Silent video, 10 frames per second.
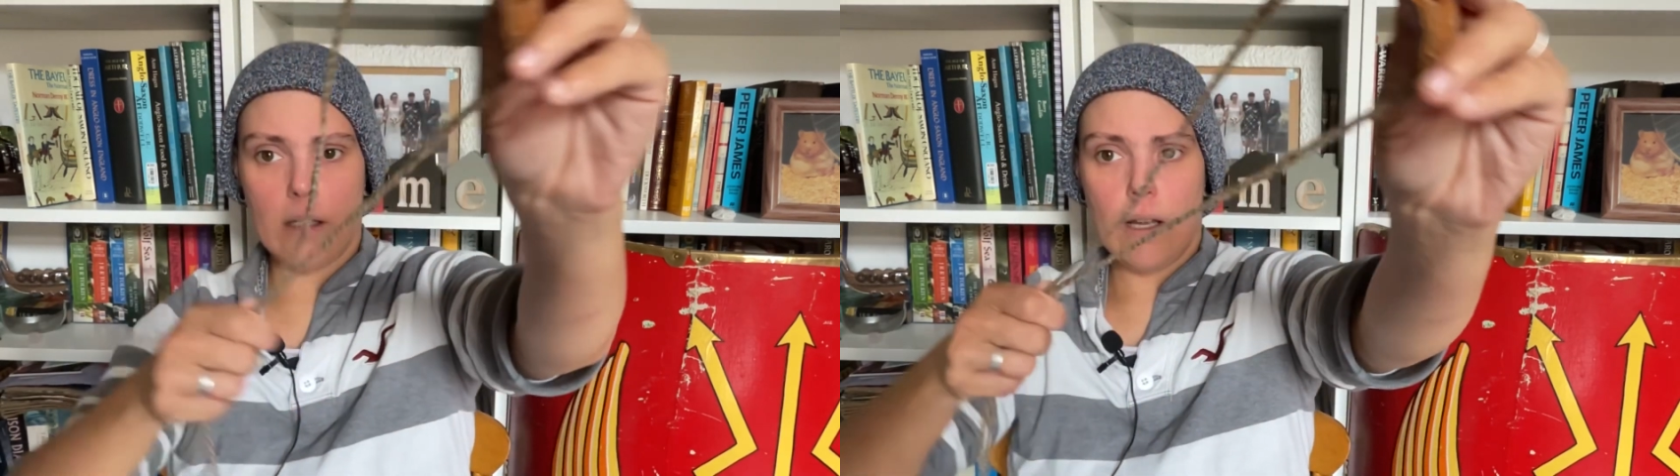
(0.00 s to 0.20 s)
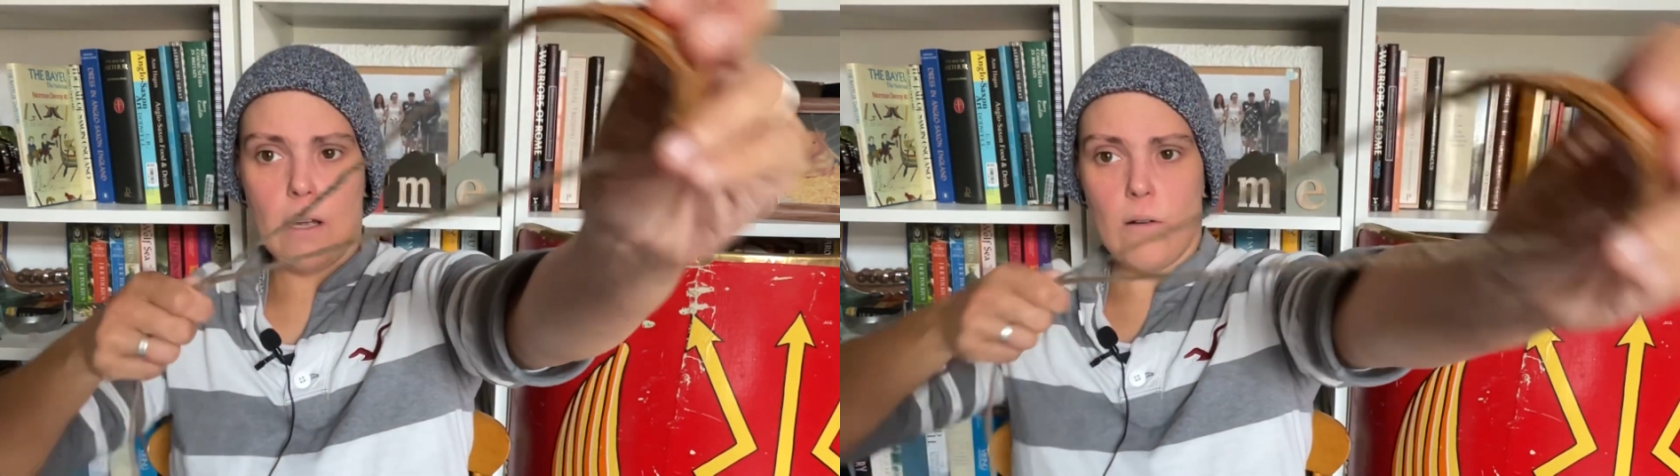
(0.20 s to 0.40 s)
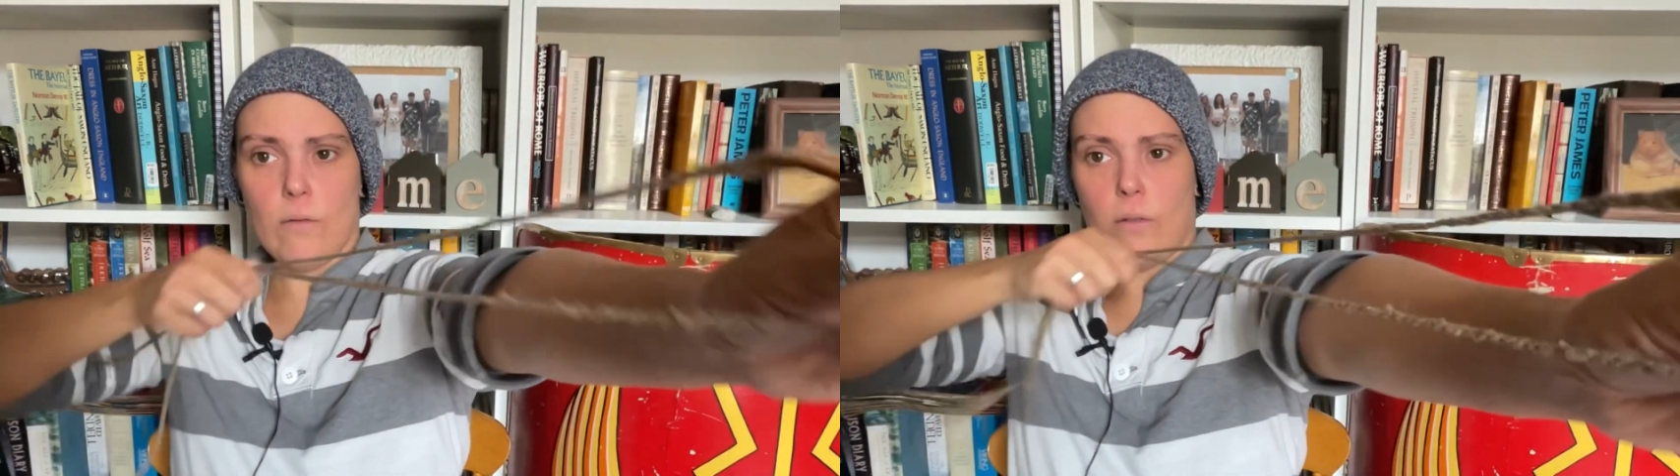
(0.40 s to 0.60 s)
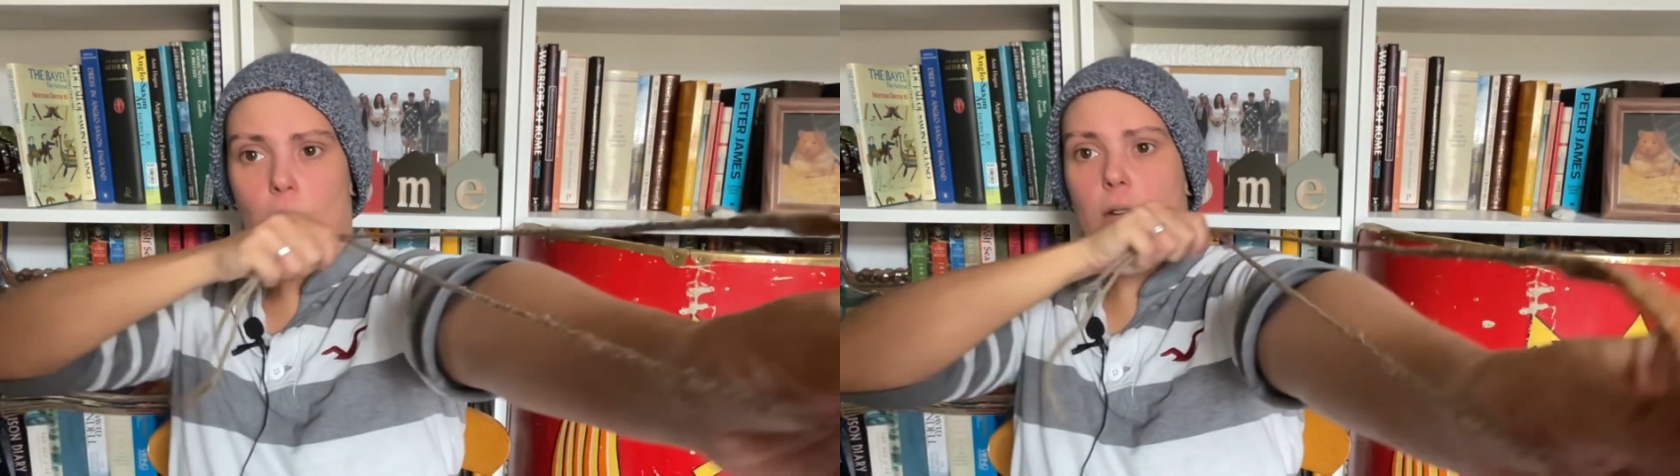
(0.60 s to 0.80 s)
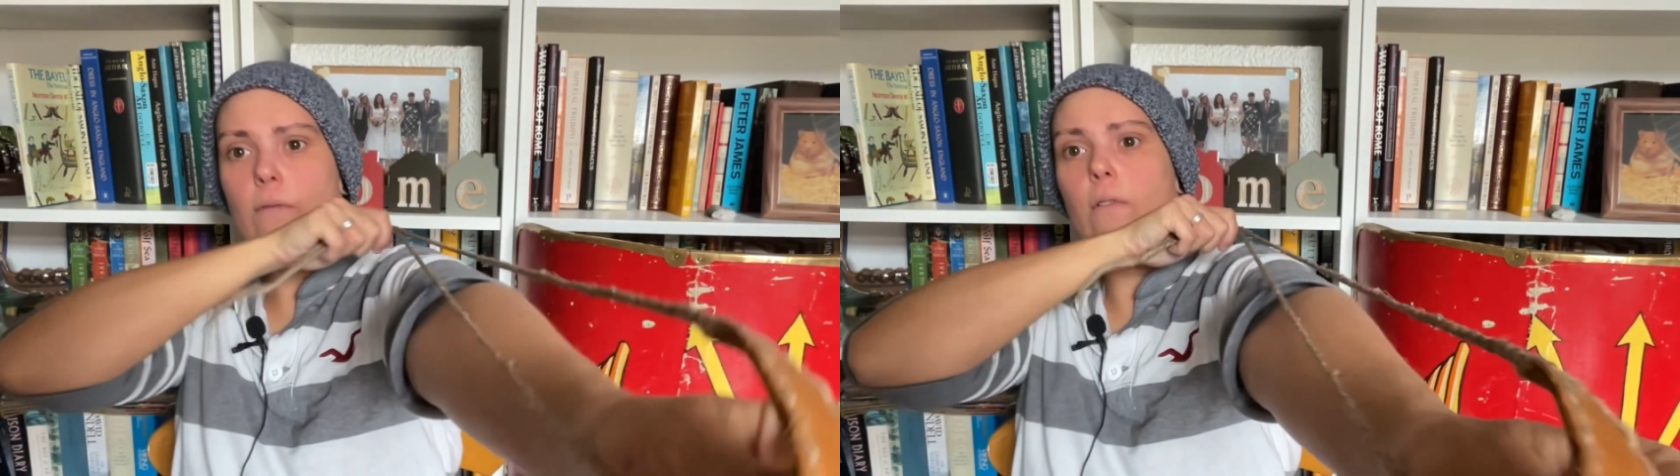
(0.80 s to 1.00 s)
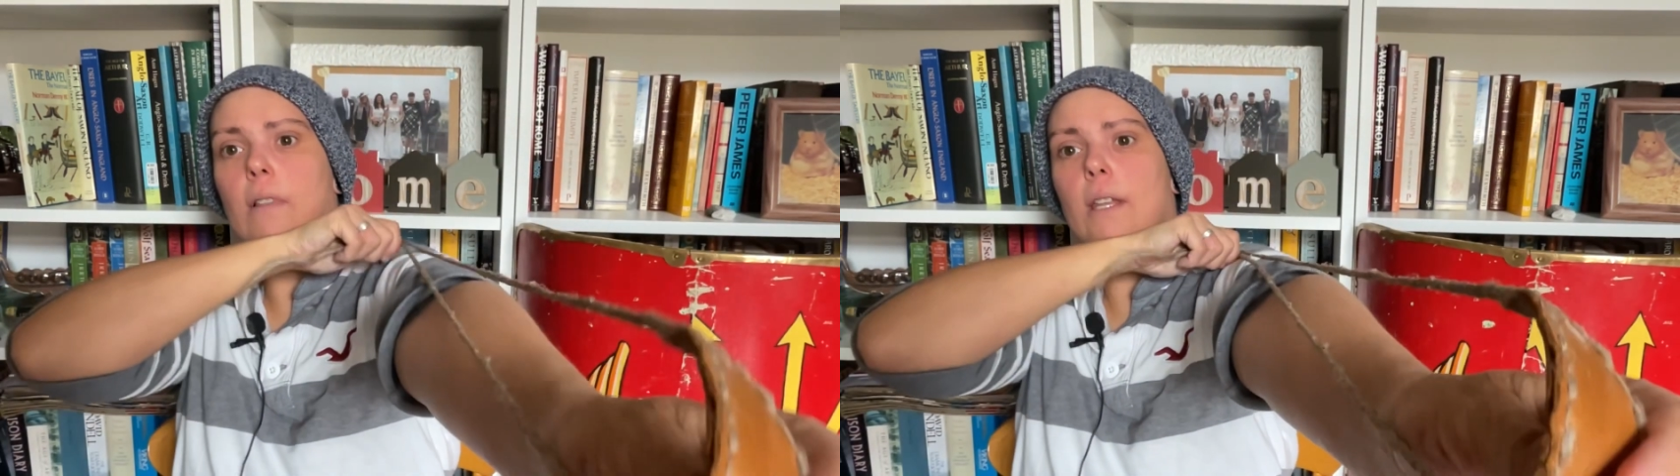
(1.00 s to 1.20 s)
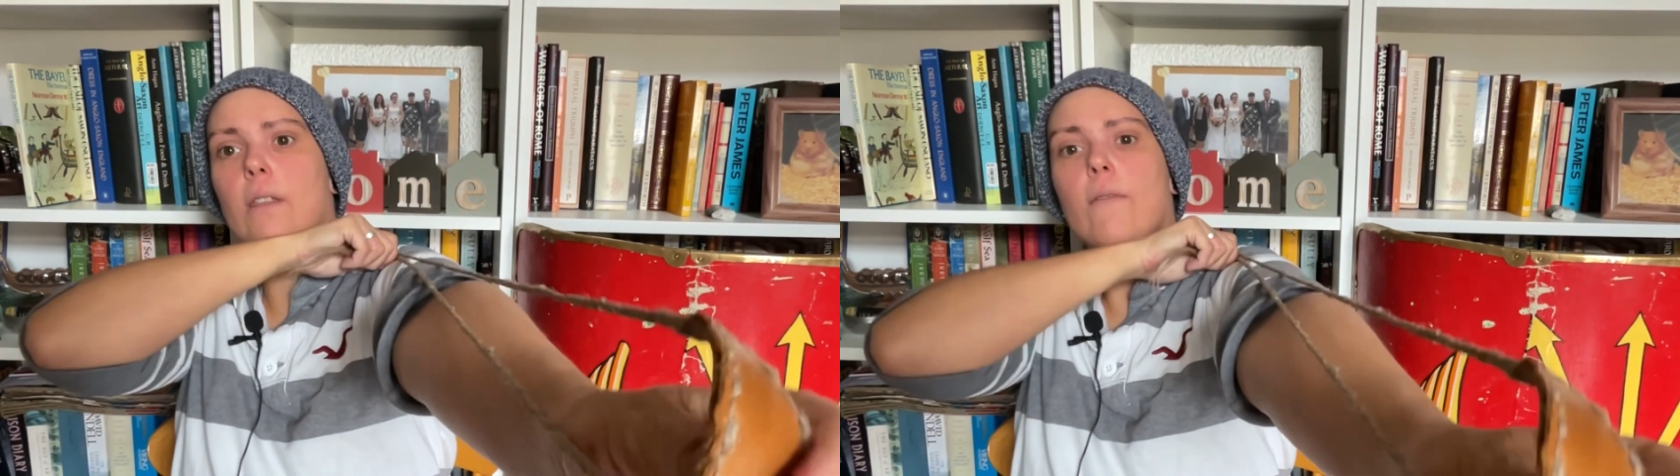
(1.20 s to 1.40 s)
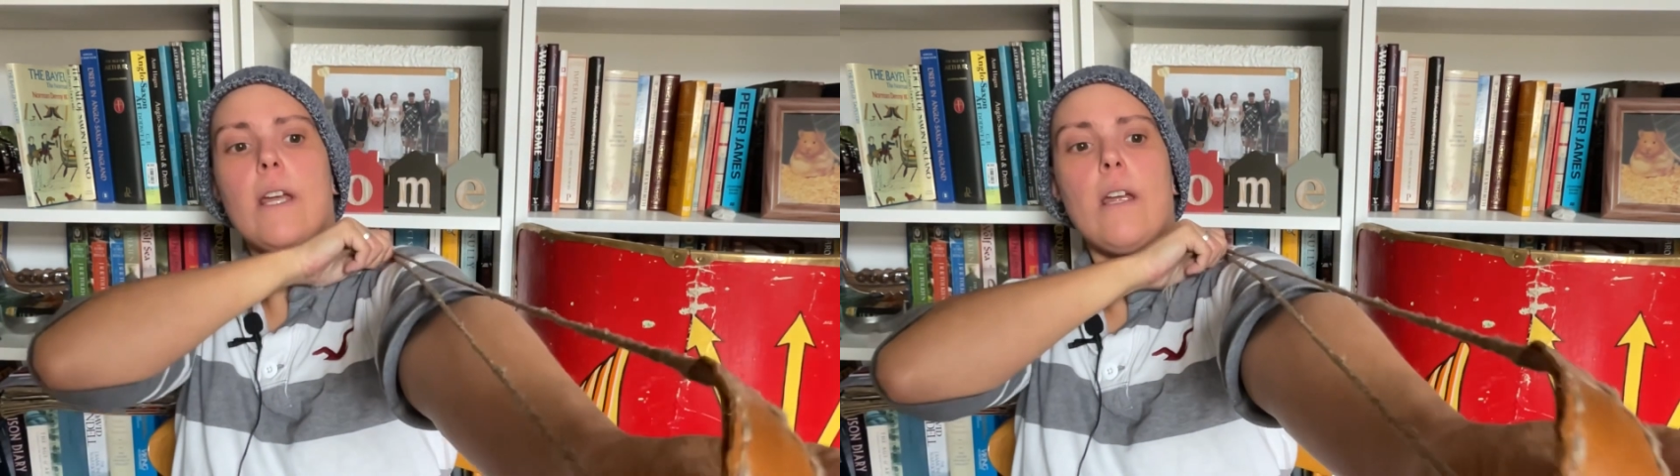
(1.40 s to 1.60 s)
Now the overall
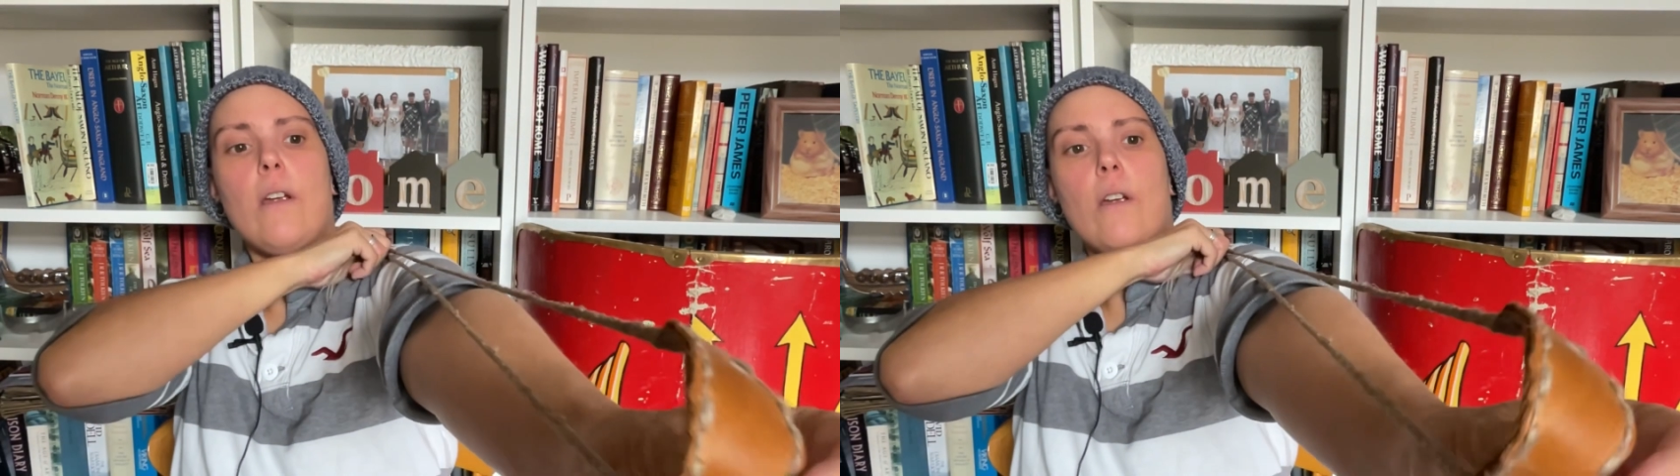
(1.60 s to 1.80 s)
length of it